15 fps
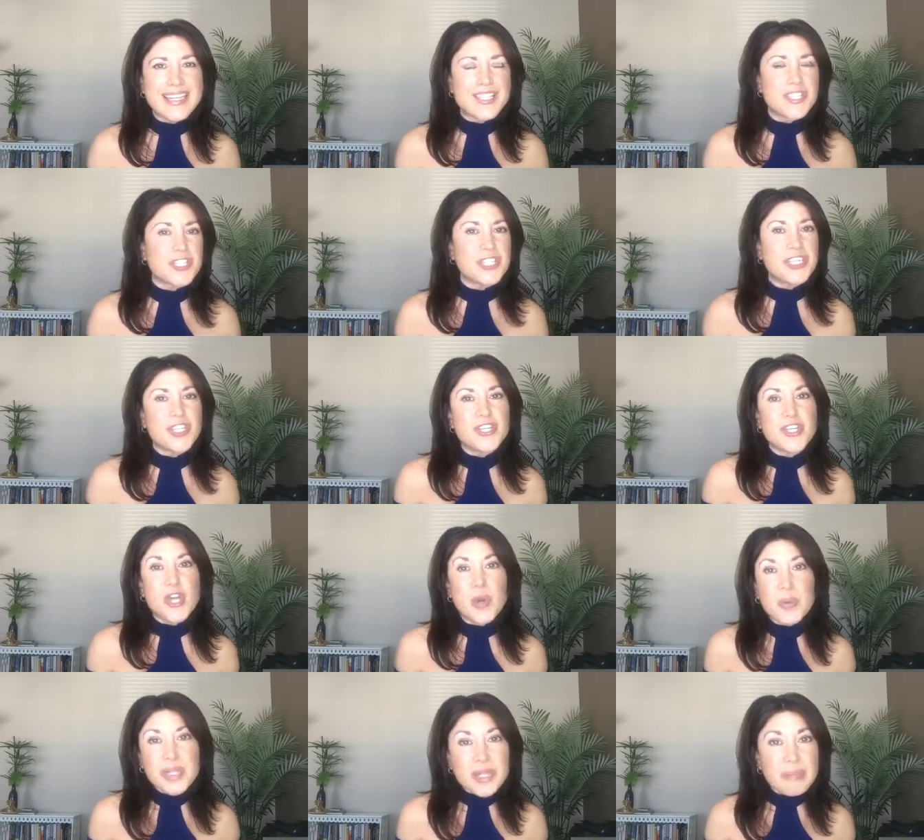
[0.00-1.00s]
And she didn't
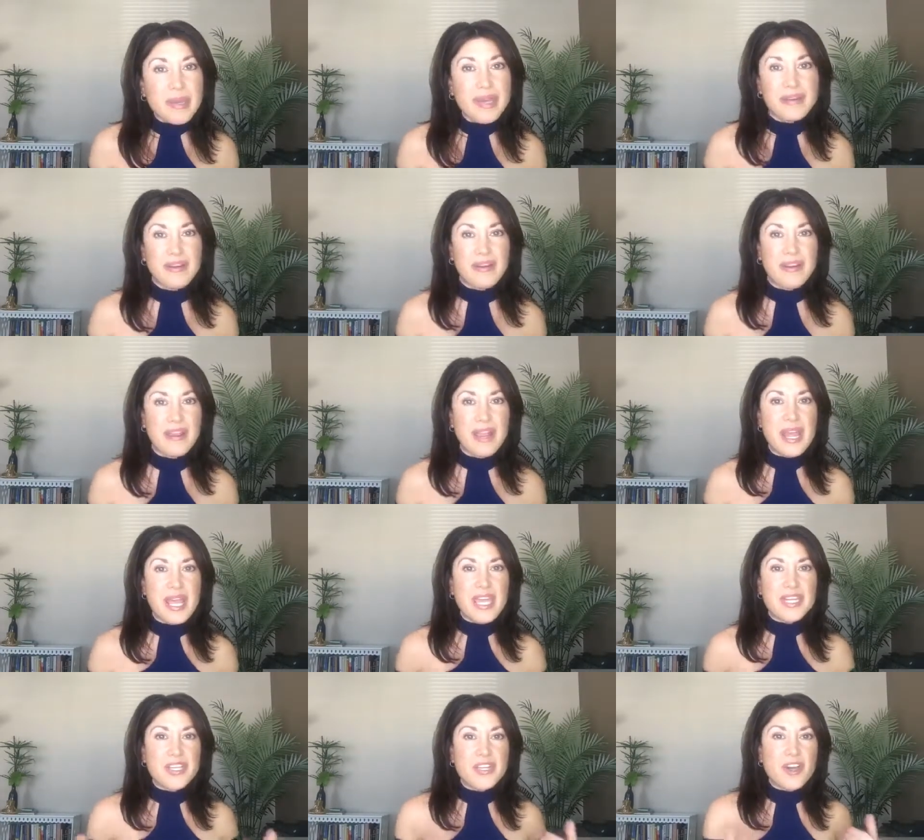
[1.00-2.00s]
know any better.
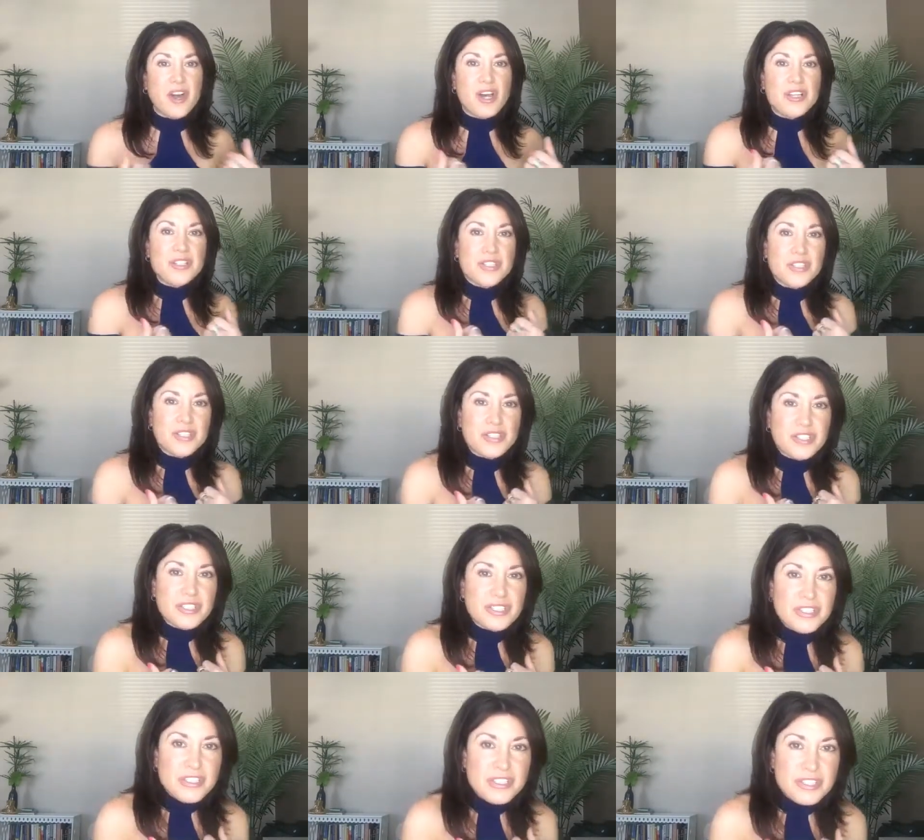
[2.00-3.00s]
And it caused her
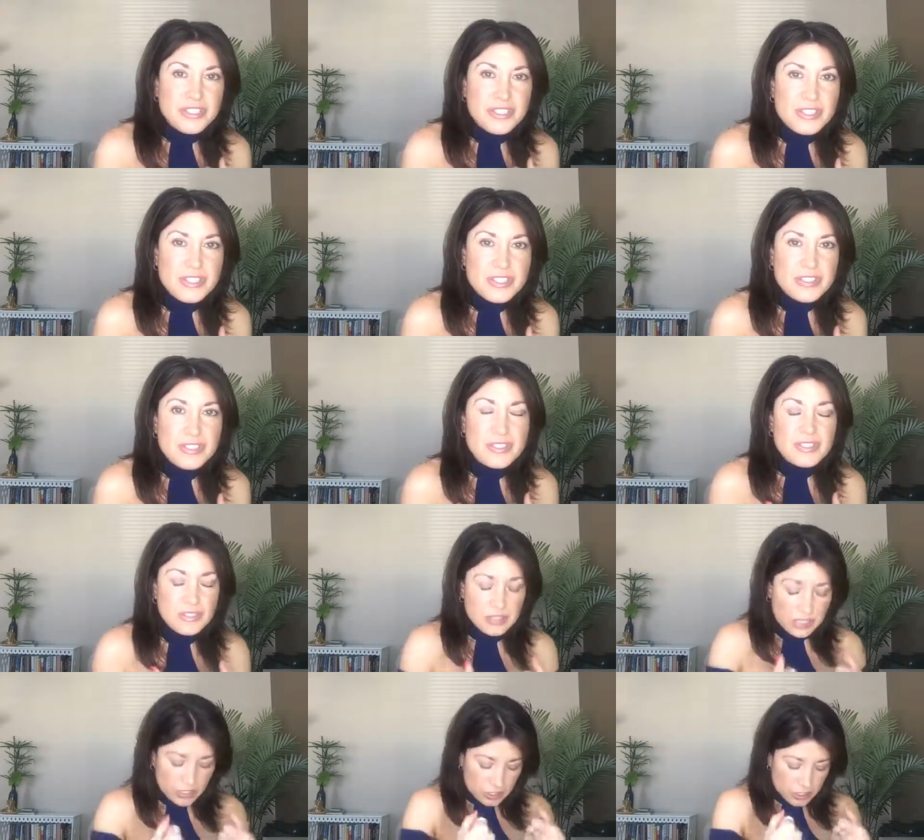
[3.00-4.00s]
to
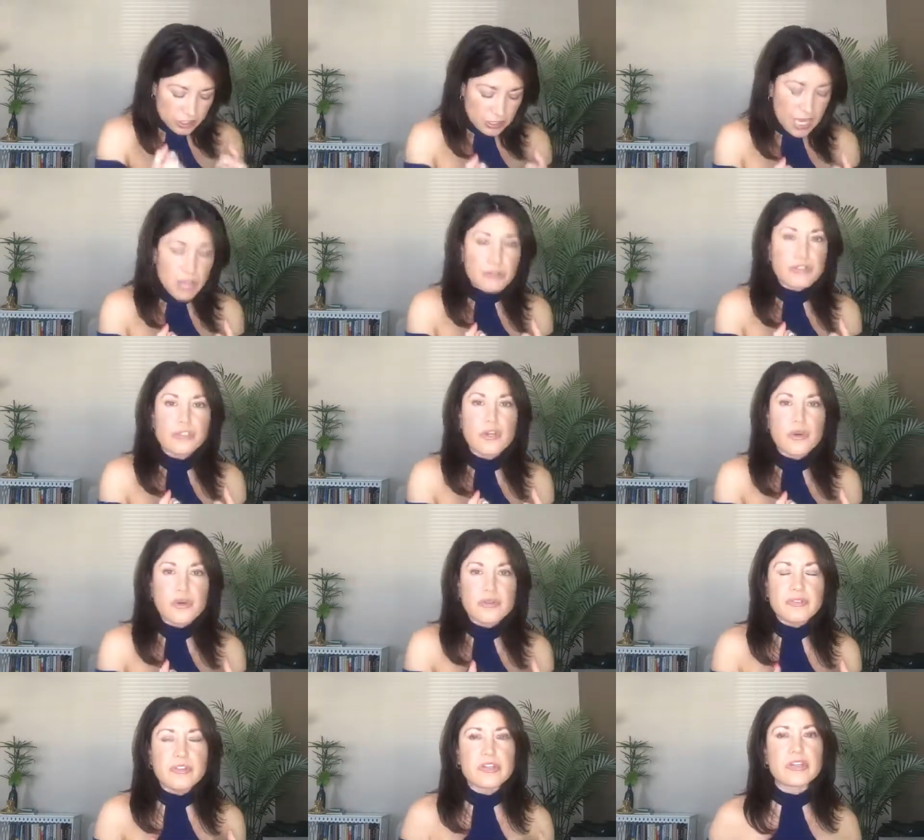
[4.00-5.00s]
like slouch
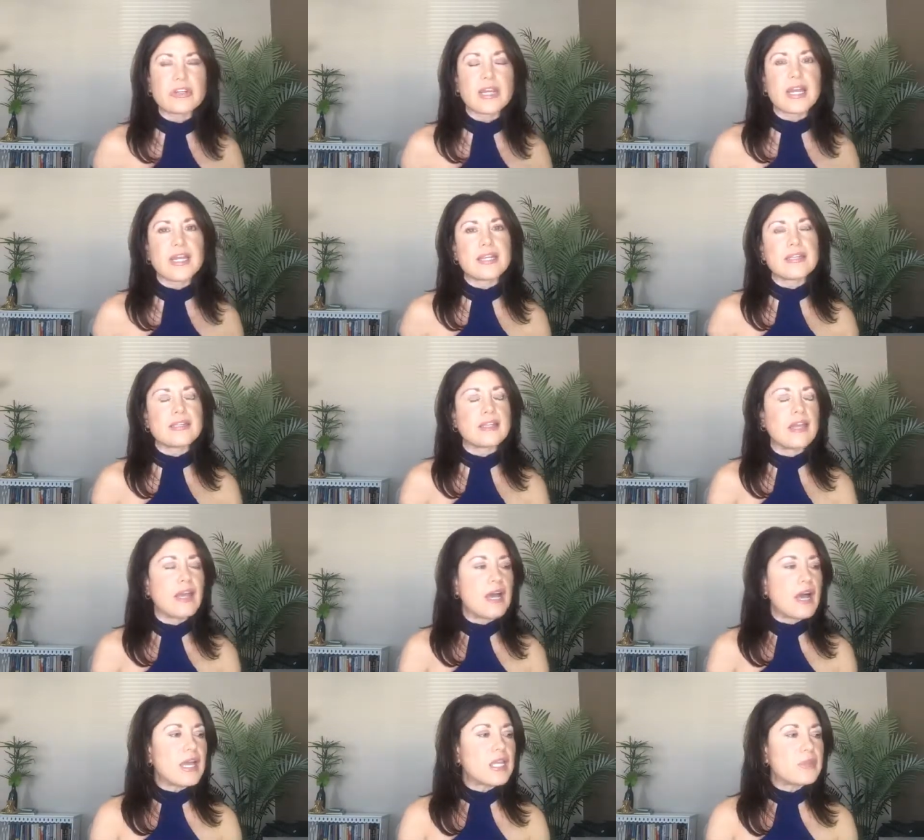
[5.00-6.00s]
over, and
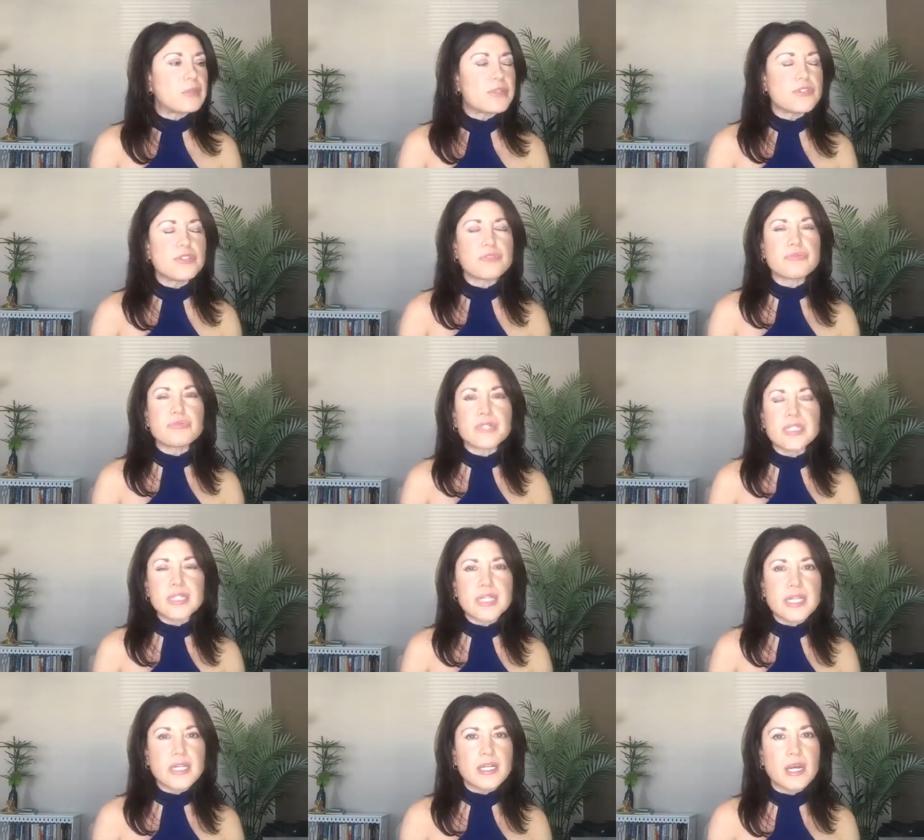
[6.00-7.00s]
it was just
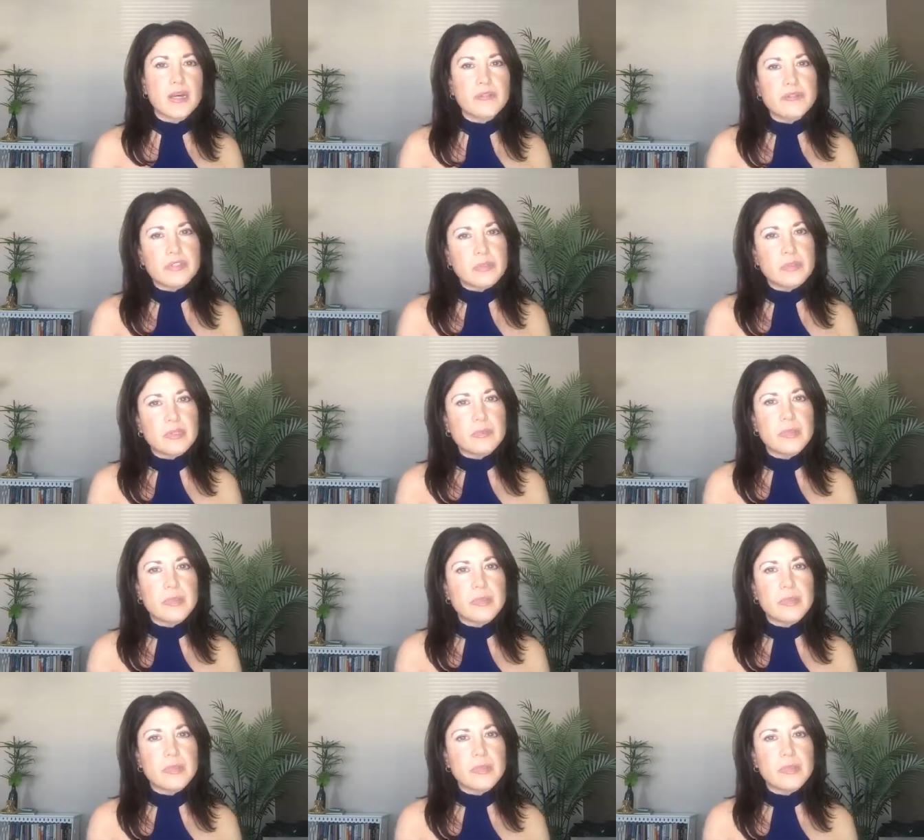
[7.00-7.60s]
really uncomfortable.